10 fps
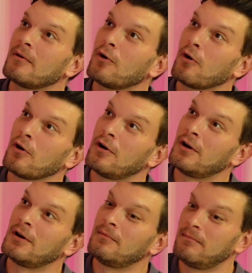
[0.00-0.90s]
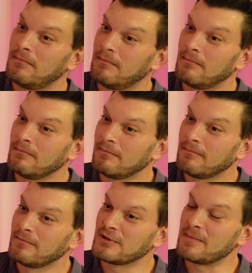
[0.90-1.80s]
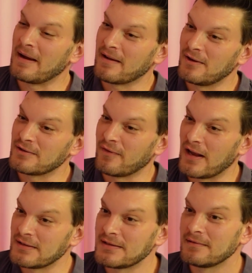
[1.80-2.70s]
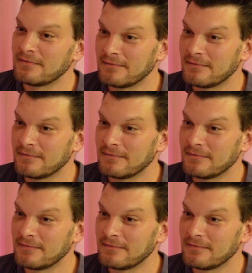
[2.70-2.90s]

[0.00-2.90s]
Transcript: girl to my close friends.